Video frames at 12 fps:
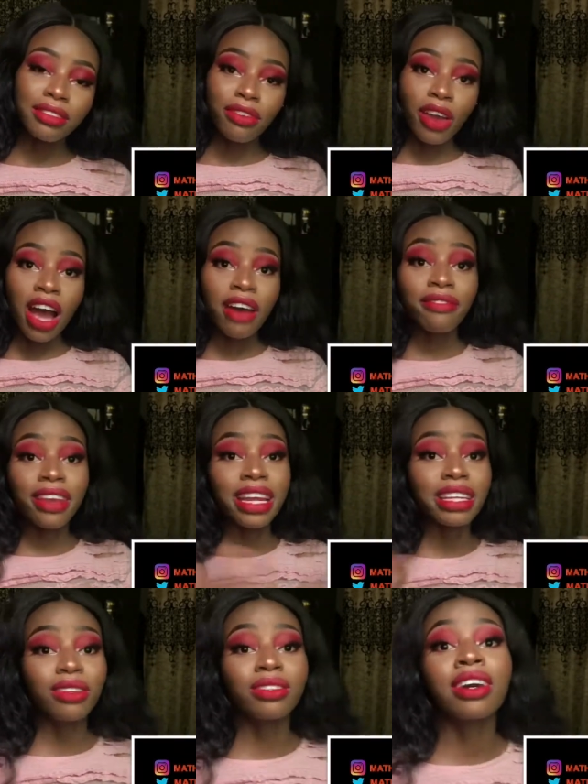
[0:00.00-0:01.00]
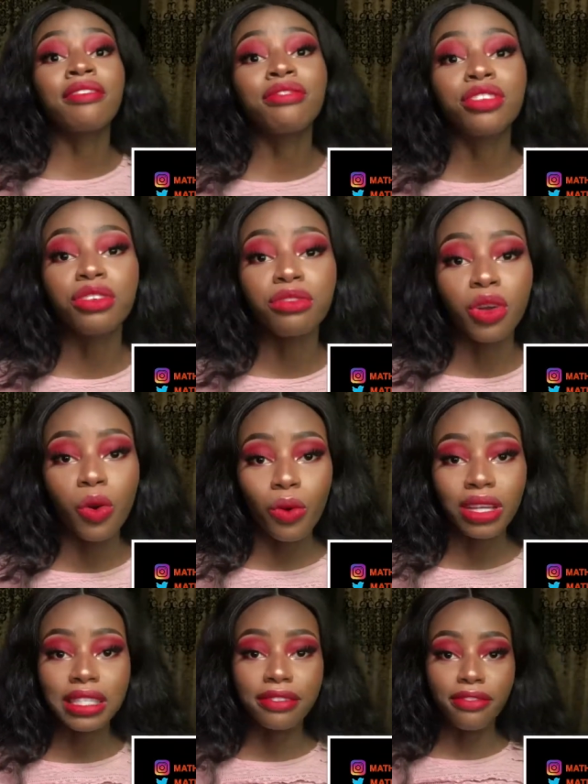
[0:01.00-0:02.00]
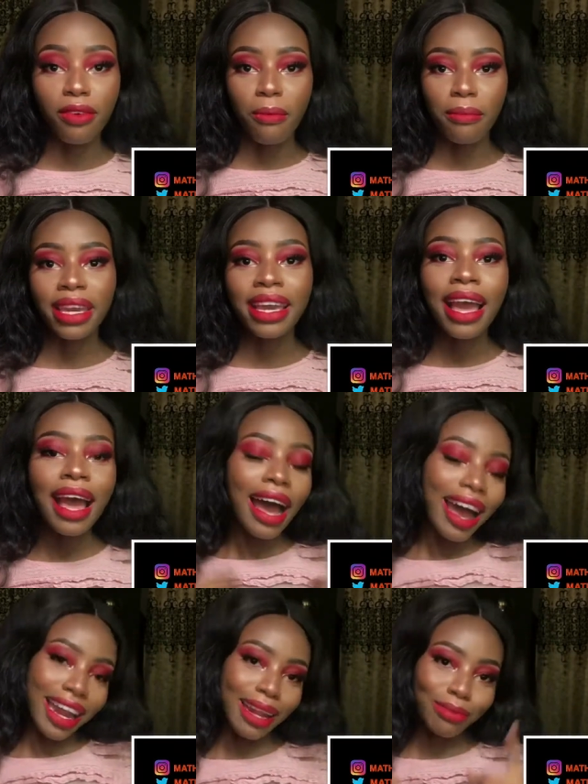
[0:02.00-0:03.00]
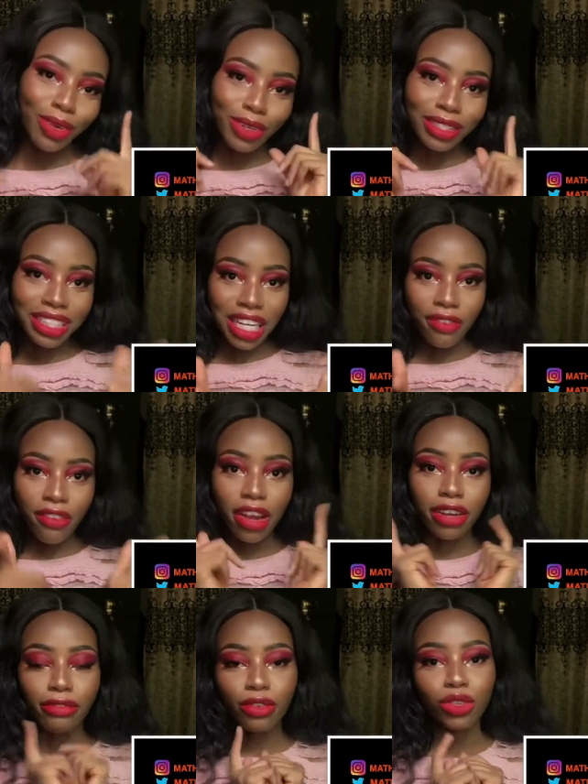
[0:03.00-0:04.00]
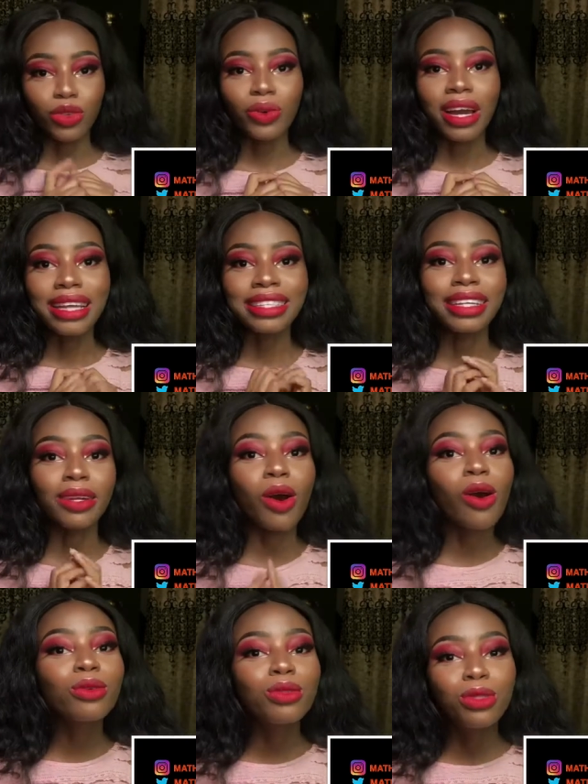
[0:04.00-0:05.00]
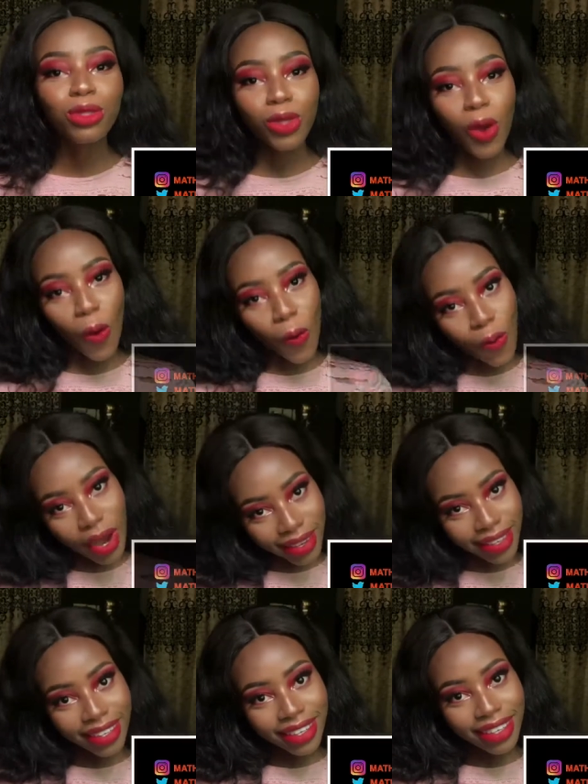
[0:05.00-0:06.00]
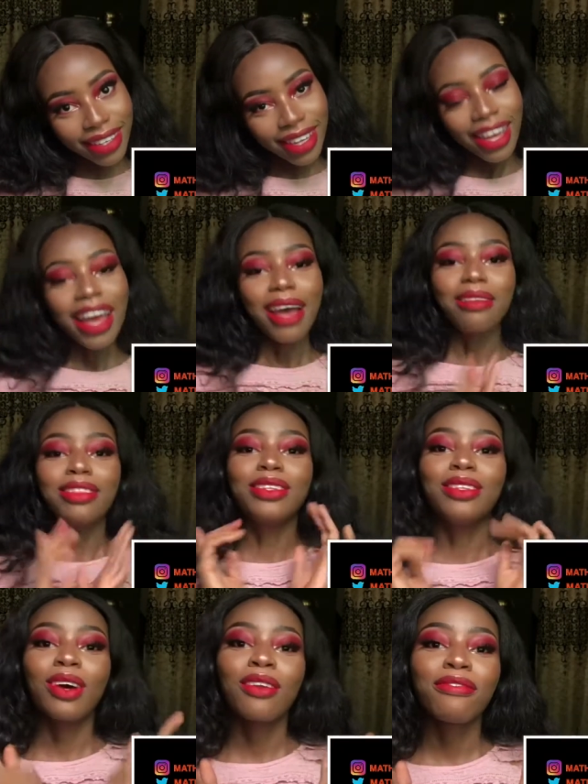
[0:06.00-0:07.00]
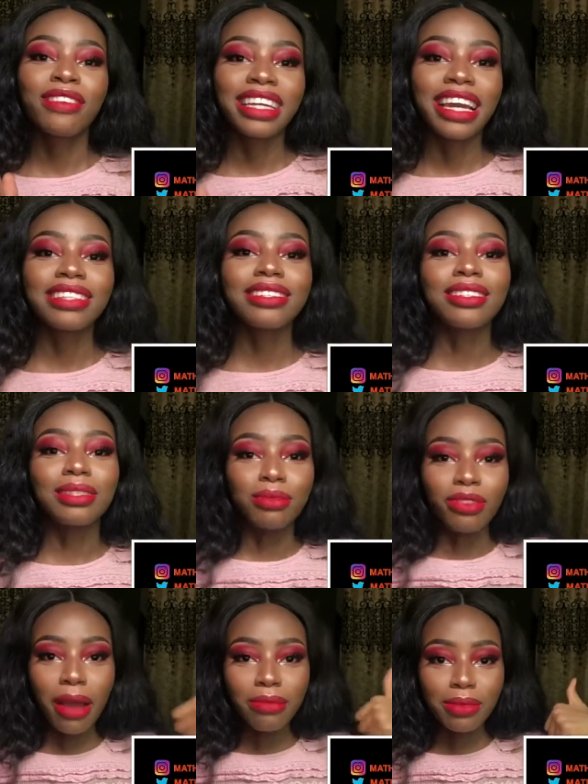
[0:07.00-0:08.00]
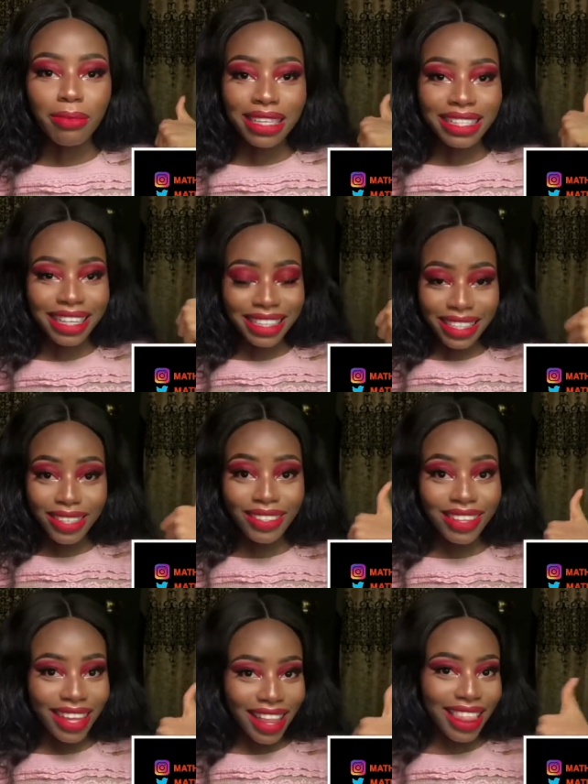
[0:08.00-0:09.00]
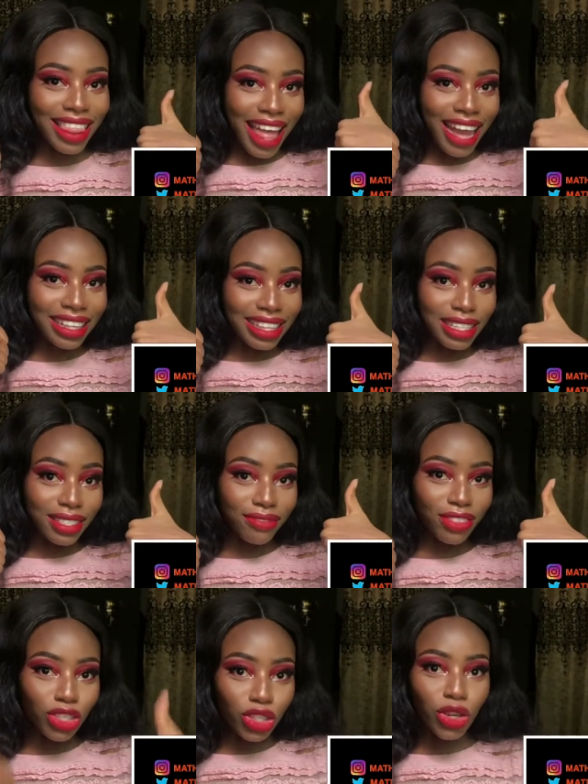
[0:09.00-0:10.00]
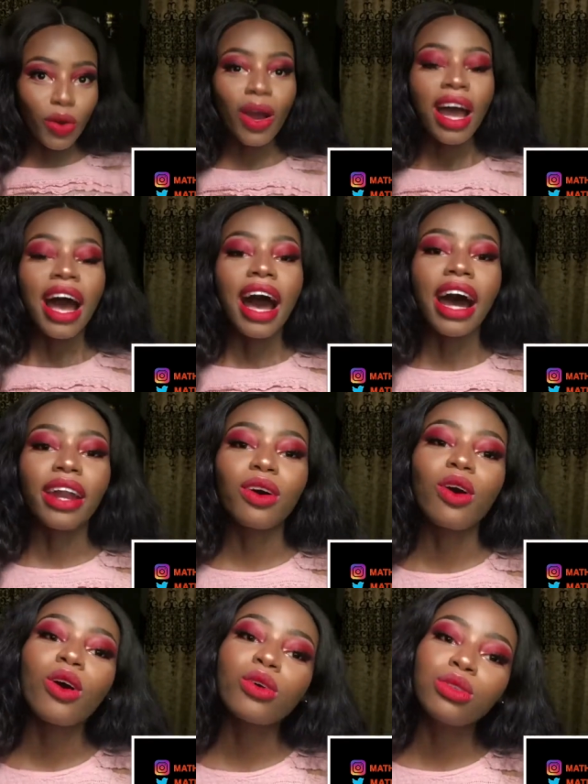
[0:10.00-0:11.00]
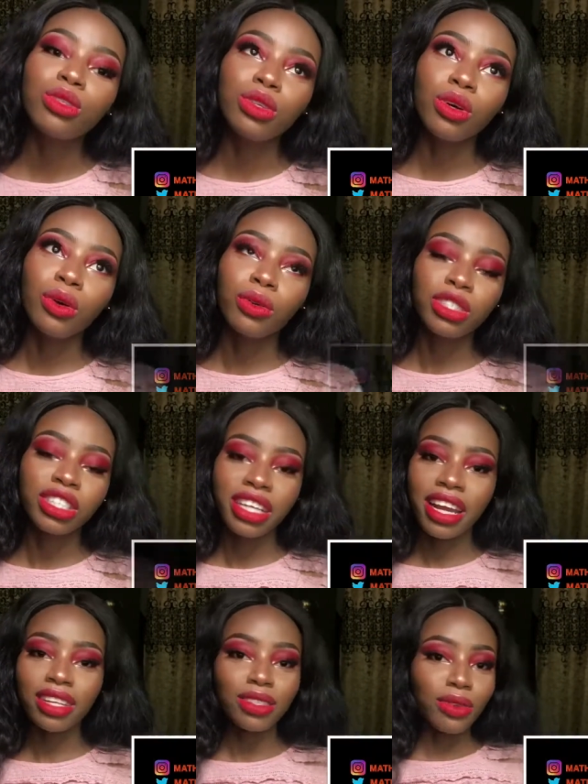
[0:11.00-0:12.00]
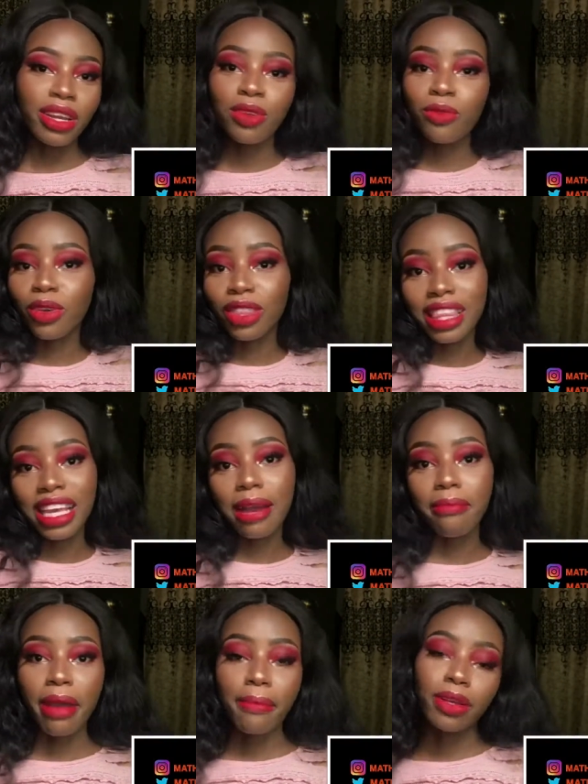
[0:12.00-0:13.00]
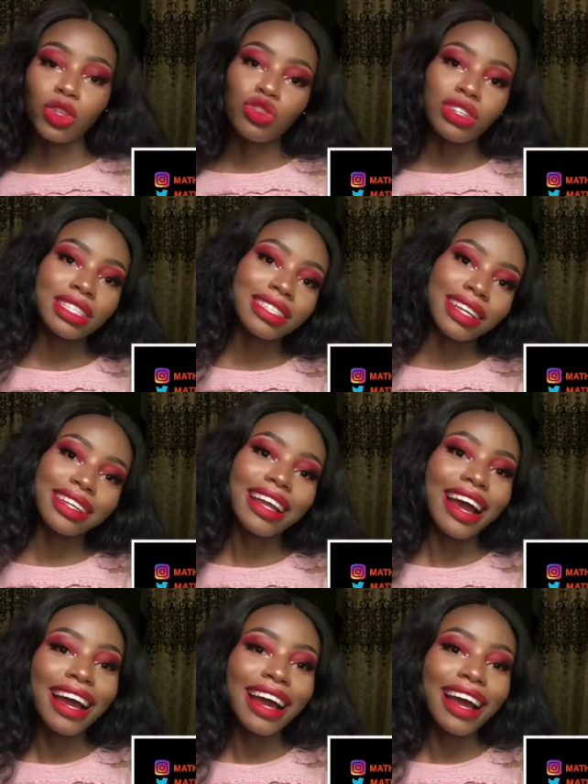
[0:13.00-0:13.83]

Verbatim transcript: If you have any other video requests for me, and I'm gonna deliver it for you guys. And also do not forget to subscribe to my channel, like this video, and also share it to anyone you think might be interested.